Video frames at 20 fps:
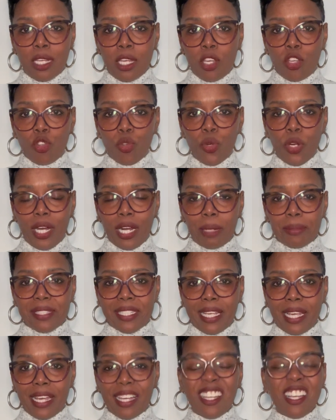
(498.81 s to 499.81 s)
You know what I'm
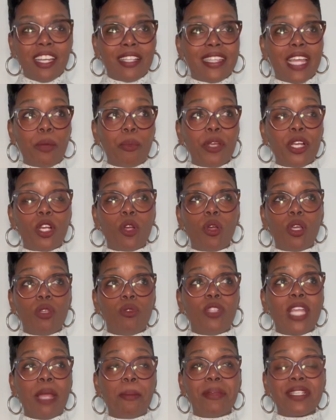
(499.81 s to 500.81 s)
saying?
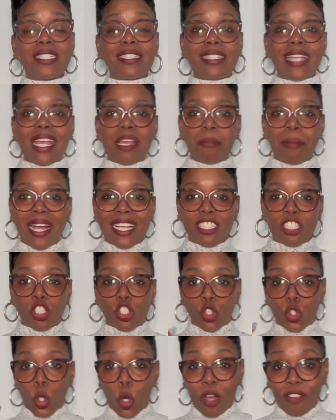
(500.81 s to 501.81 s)
They mistake my
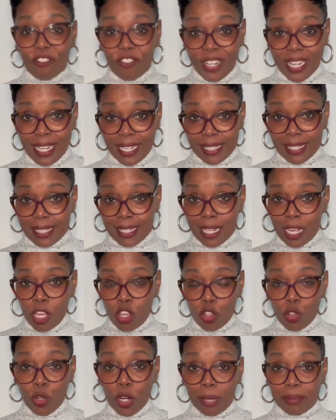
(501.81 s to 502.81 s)
softness.
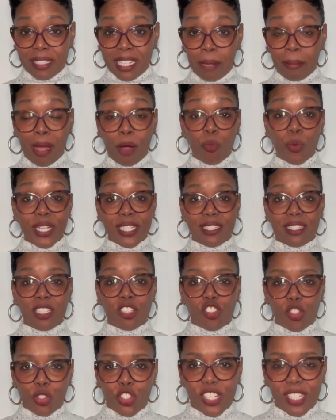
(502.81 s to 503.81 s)
You know what I'm saying? My one
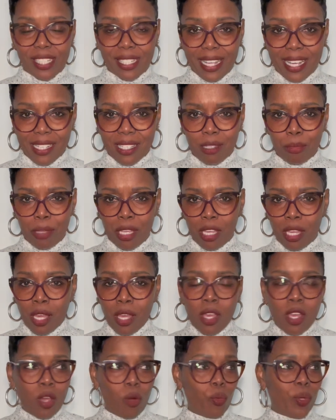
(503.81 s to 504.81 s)
sister, she said to me
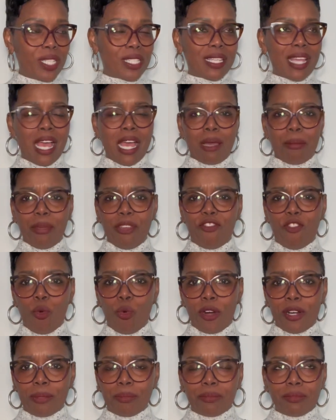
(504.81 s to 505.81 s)
one time before,